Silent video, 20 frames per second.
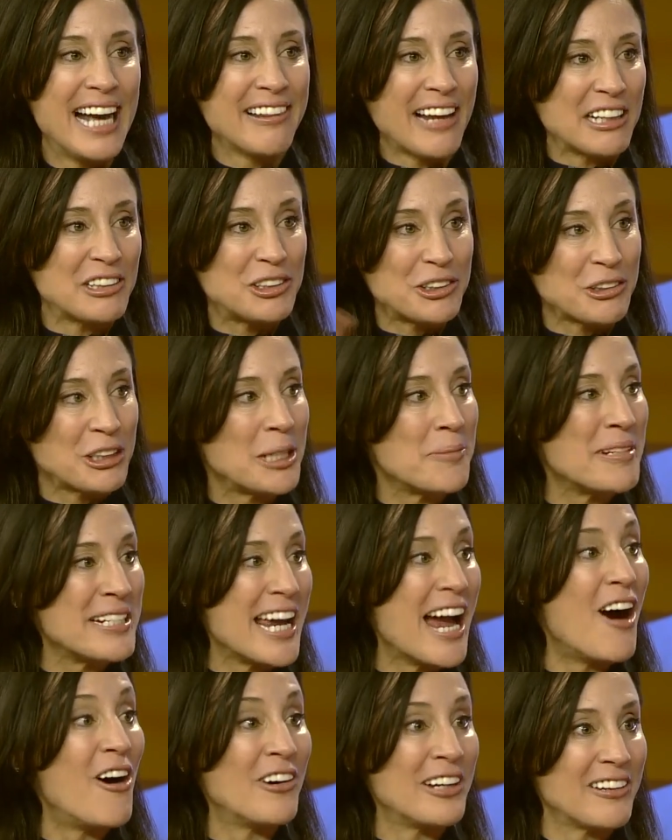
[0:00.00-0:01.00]
and like scream and
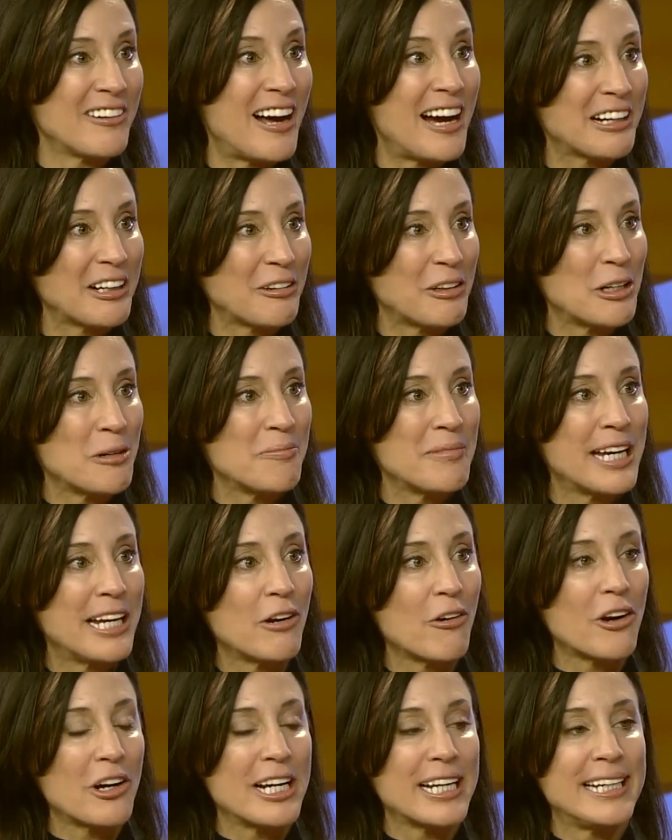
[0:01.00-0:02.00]
yell in a locker room
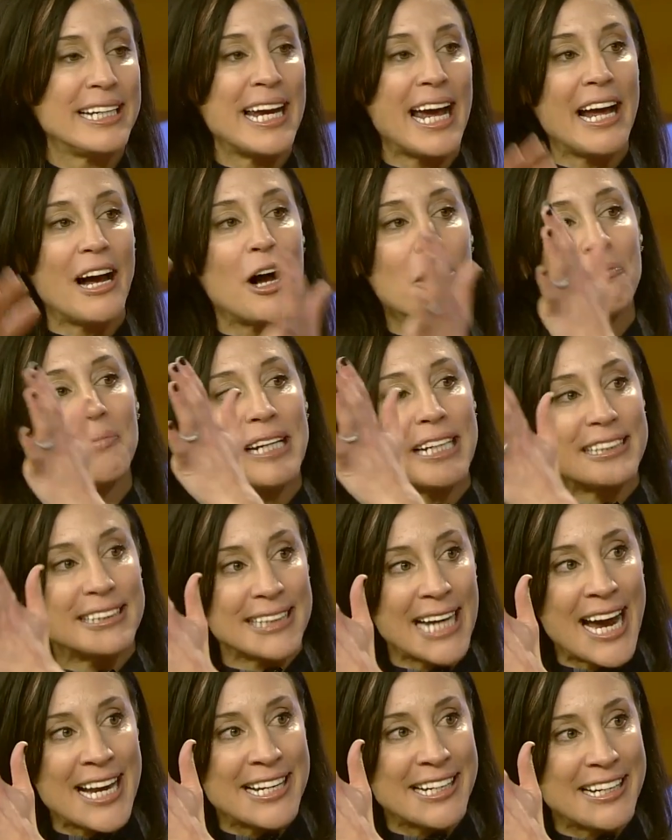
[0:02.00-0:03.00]
in order to get up
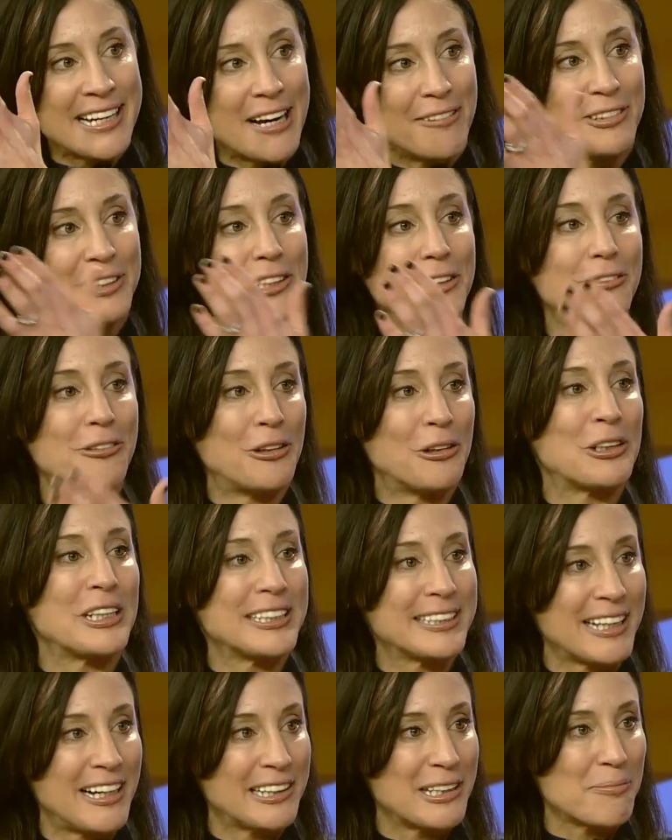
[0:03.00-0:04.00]
excited enough to
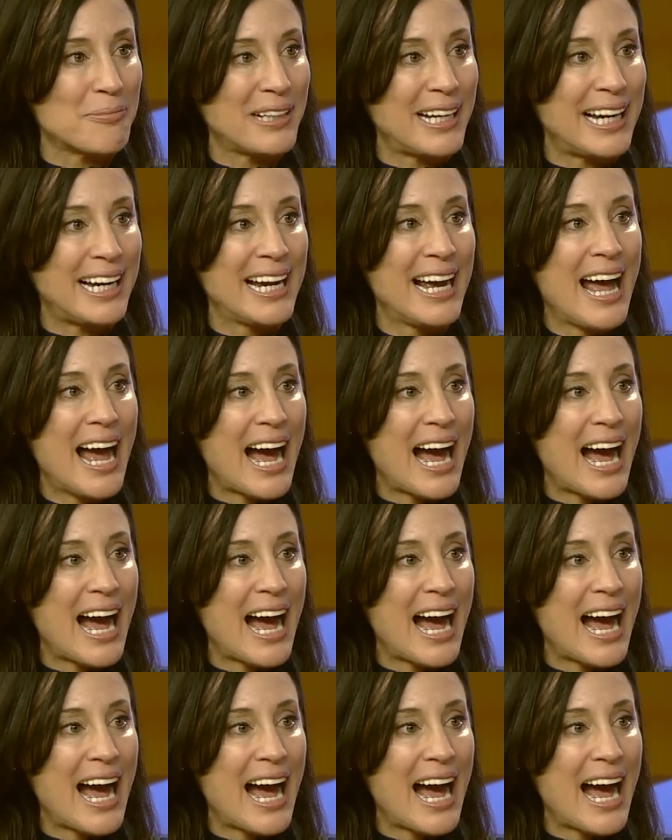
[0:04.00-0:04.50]
focus on the play.